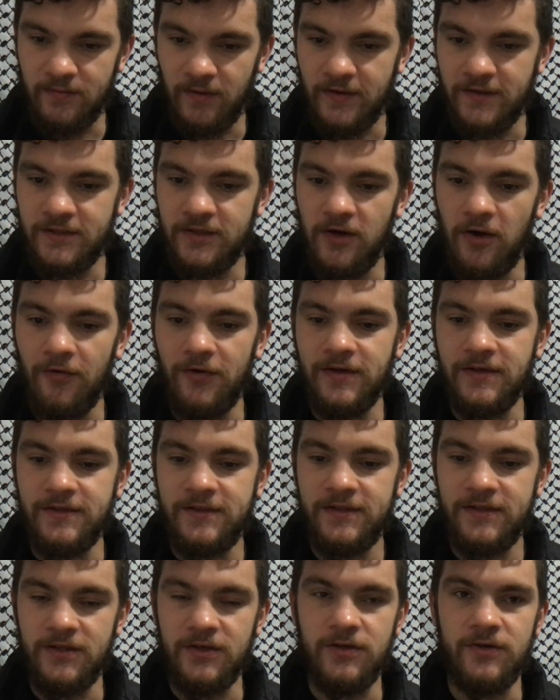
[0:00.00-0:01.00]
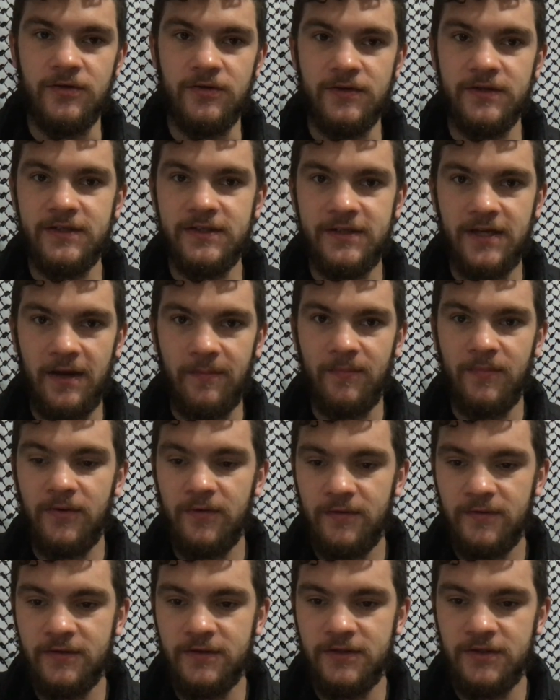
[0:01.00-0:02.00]
Let's go into step
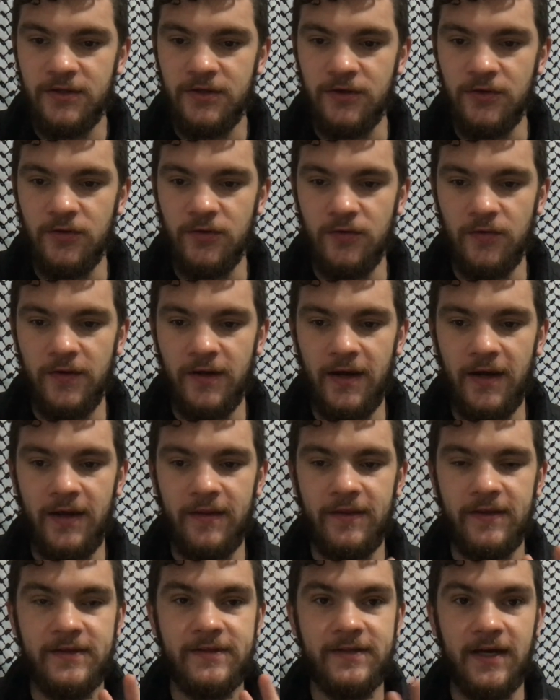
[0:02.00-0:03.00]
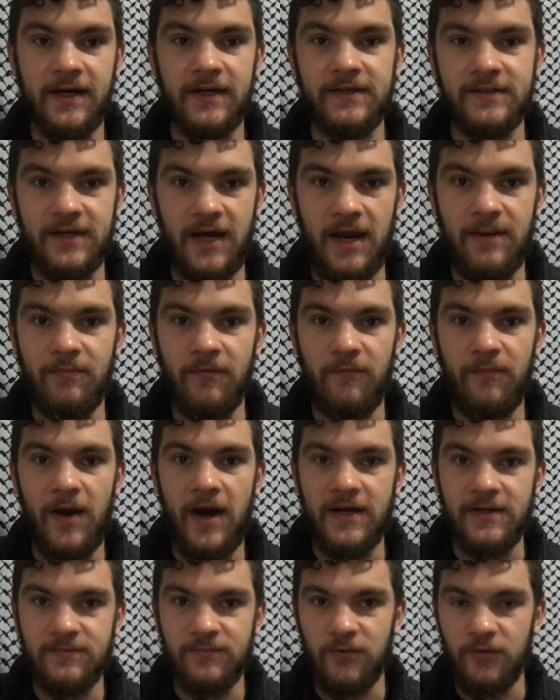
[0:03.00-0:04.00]
two, the second type of
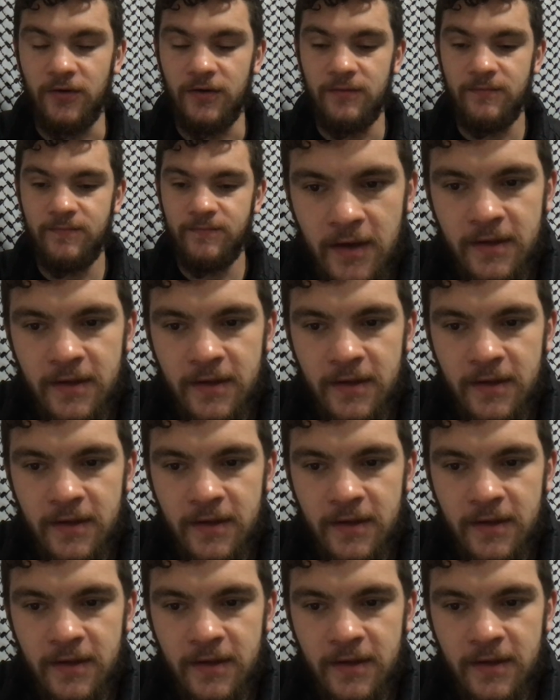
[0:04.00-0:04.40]
passport.